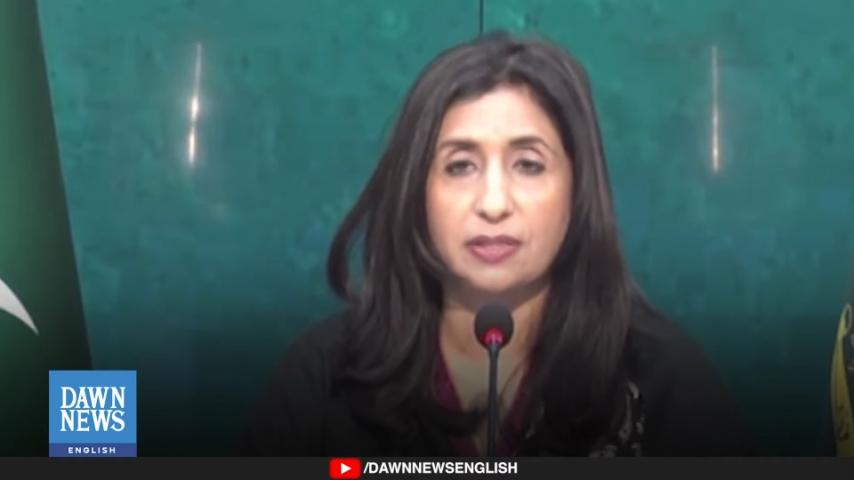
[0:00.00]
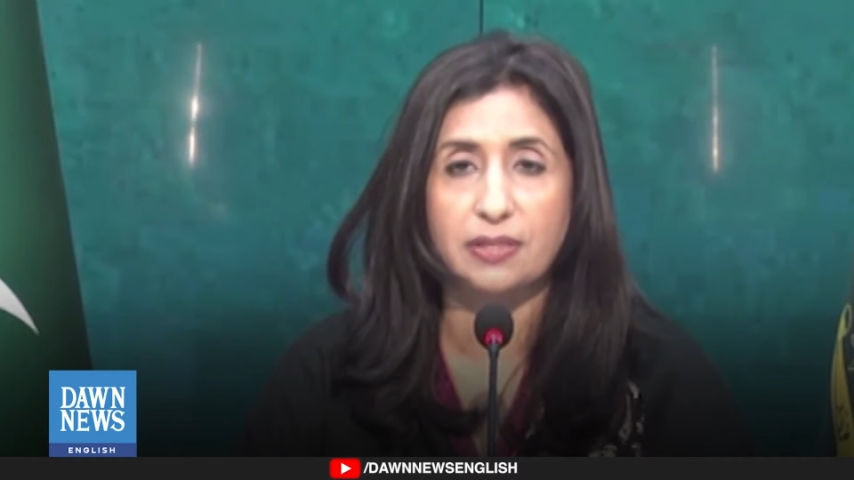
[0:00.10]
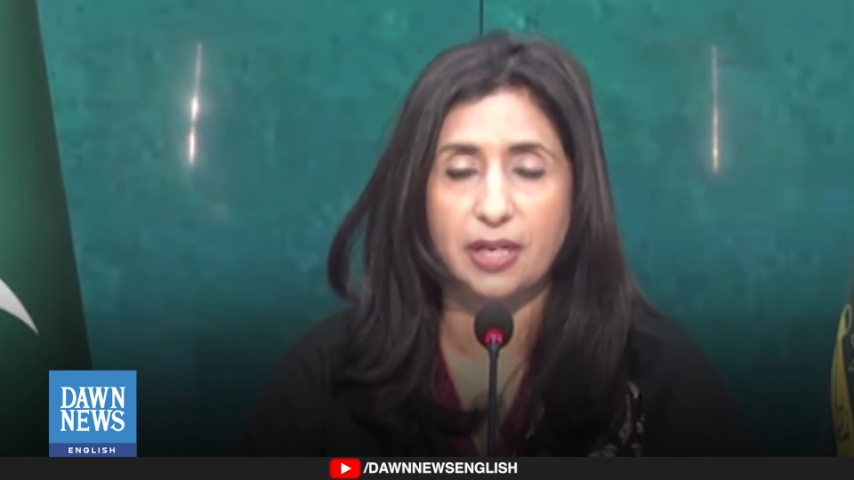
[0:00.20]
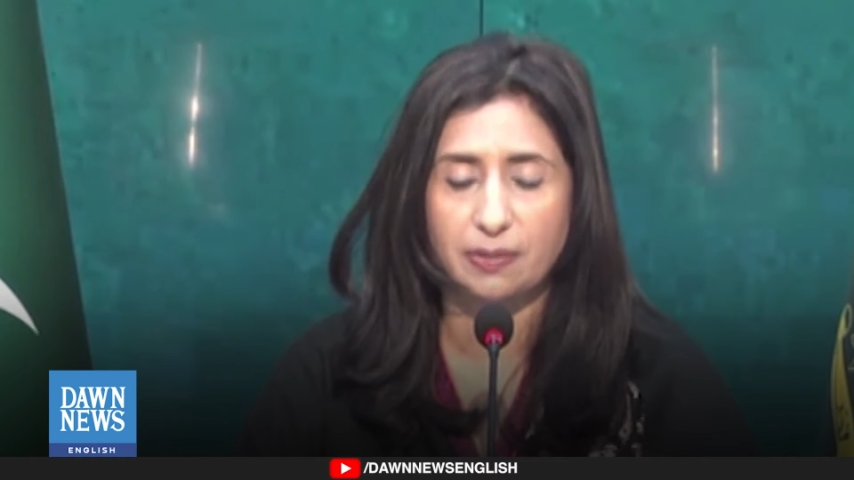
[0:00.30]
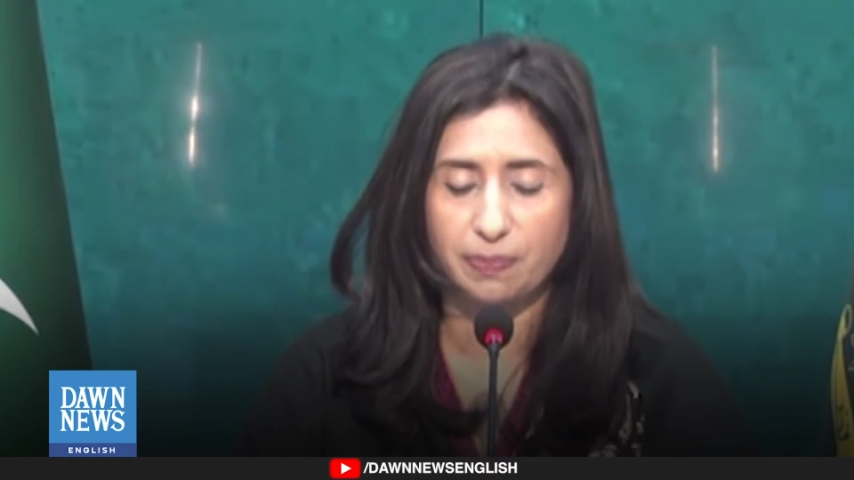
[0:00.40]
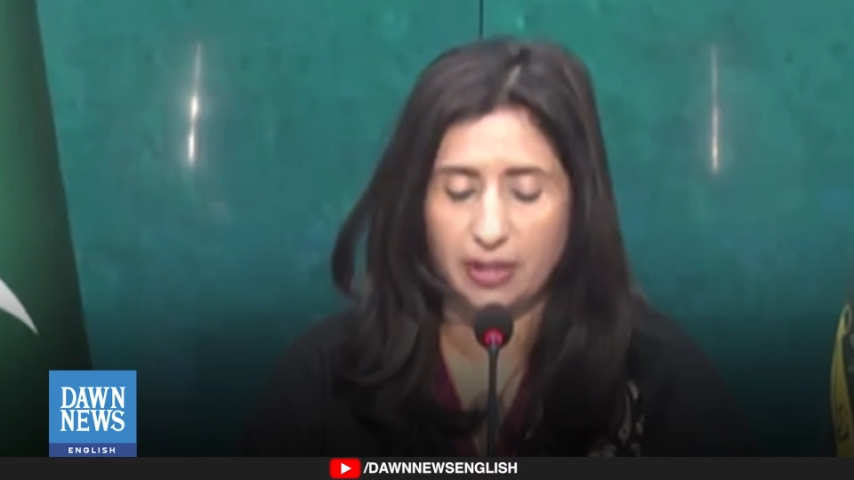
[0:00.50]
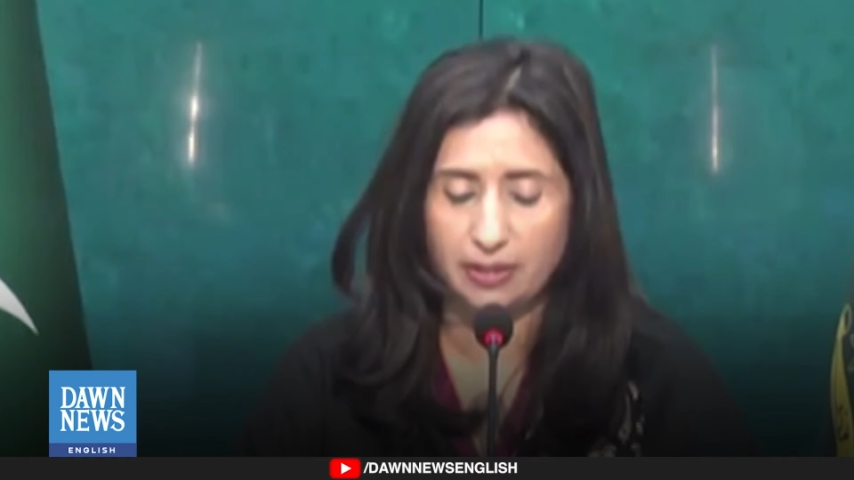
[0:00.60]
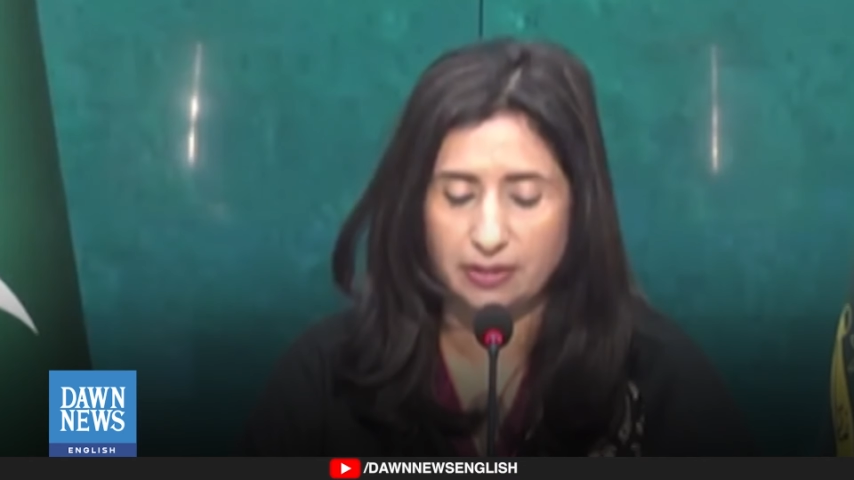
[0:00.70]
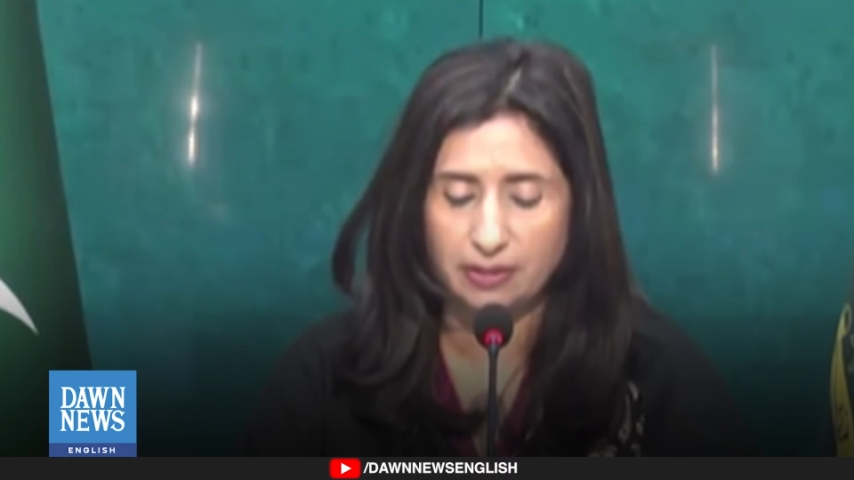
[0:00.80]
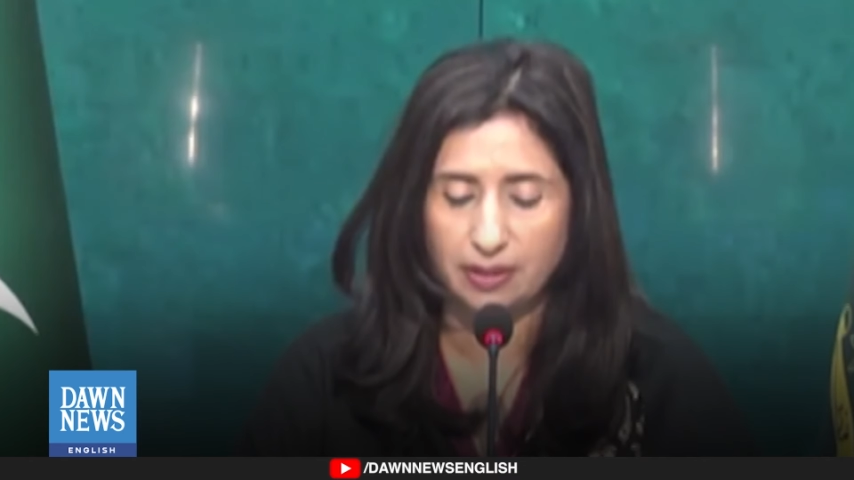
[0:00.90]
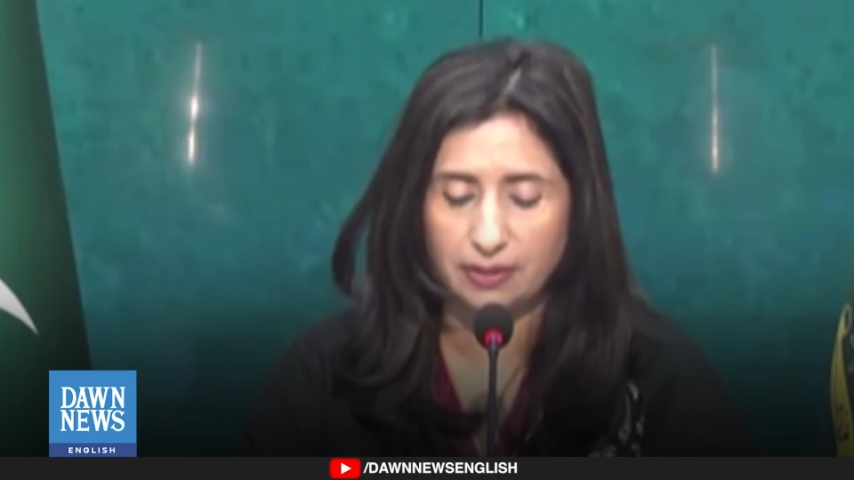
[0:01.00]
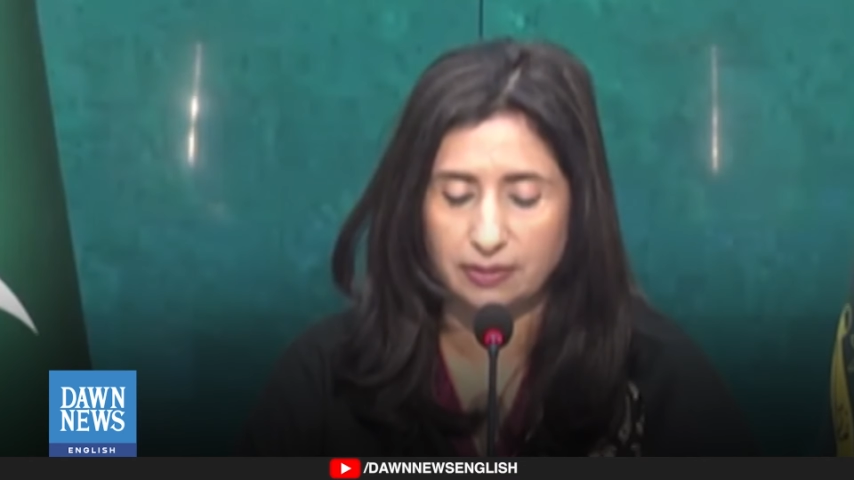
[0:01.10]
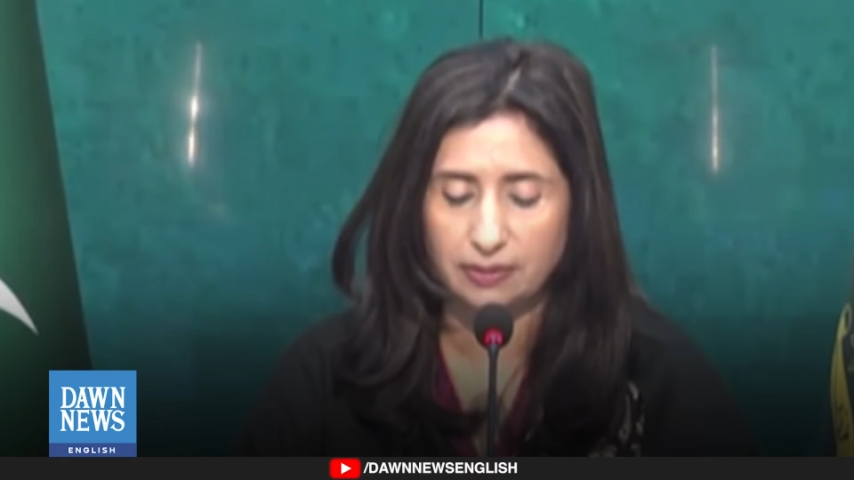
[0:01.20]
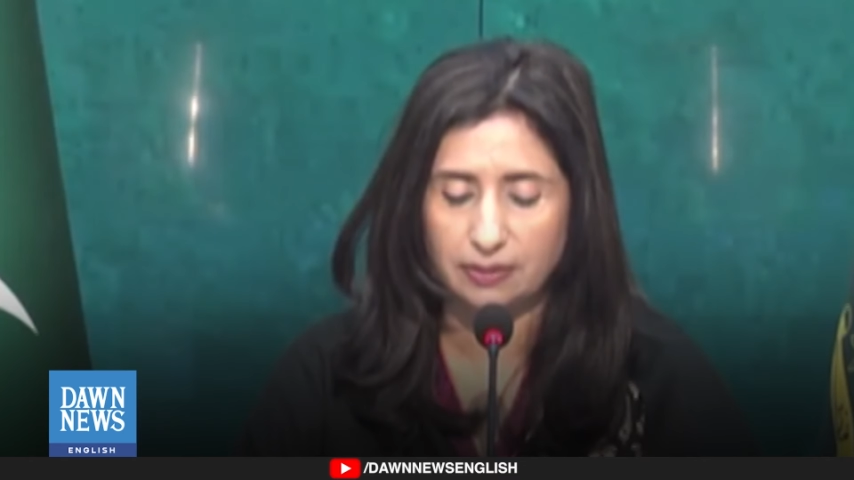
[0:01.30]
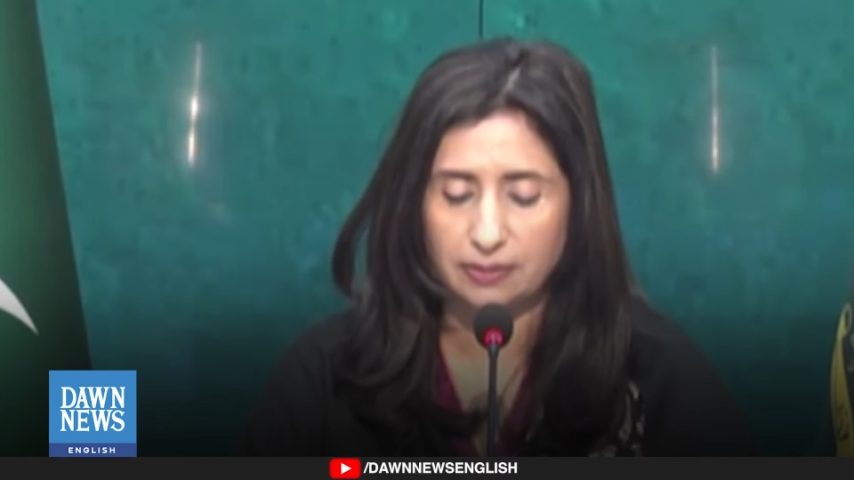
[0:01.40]
inside
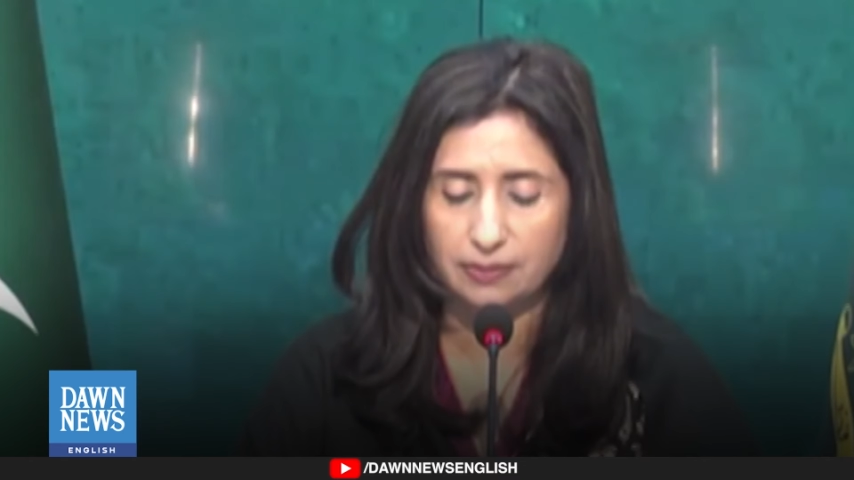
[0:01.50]
Pakistan.